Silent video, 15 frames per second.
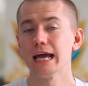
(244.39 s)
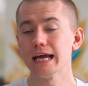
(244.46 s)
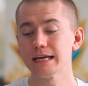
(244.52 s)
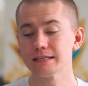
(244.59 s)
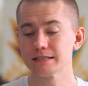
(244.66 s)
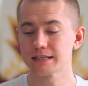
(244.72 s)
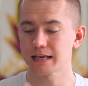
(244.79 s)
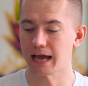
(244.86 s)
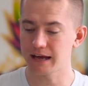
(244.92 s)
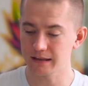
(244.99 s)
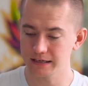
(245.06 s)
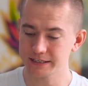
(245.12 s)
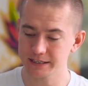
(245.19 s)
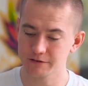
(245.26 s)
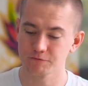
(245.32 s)
is, at
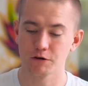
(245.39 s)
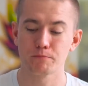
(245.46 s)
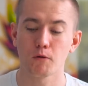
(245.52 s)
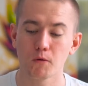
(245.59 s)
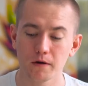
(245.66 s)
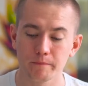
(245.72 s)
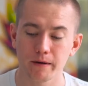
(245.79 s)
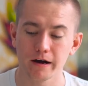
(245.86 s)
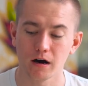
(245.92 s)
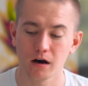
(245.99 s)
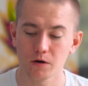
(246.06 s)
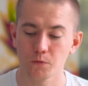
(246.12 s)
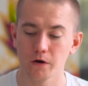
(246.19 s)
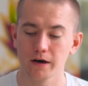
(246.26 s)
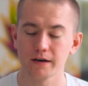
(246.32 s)
least reported by Hardware